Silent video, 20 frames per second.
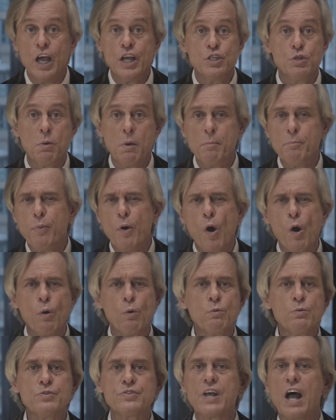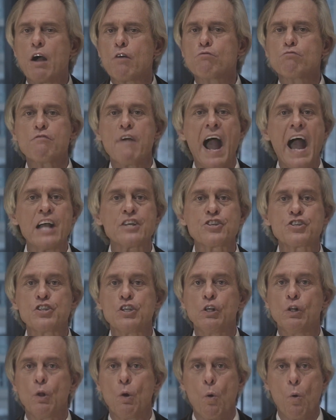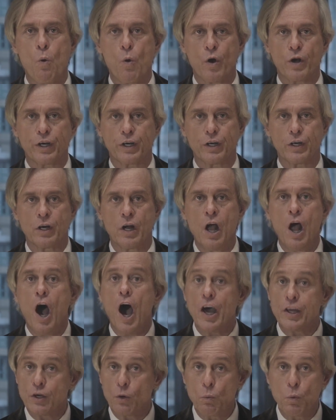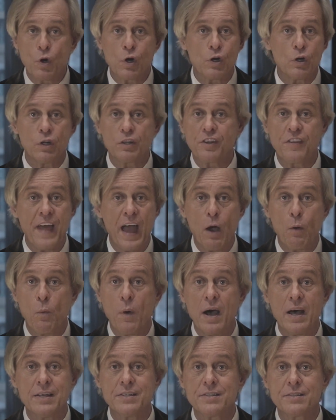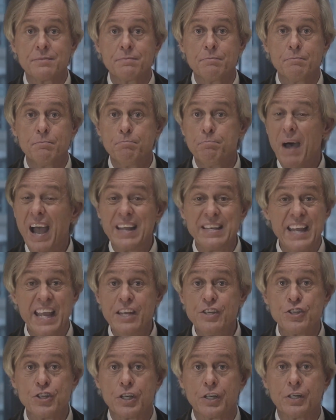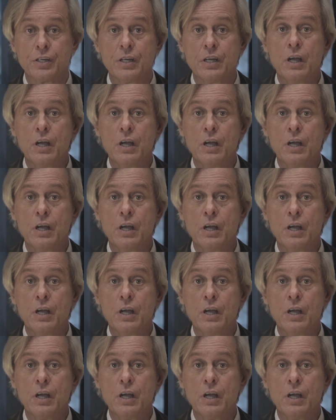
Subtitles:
to impose a rational order on a world that was, by nature,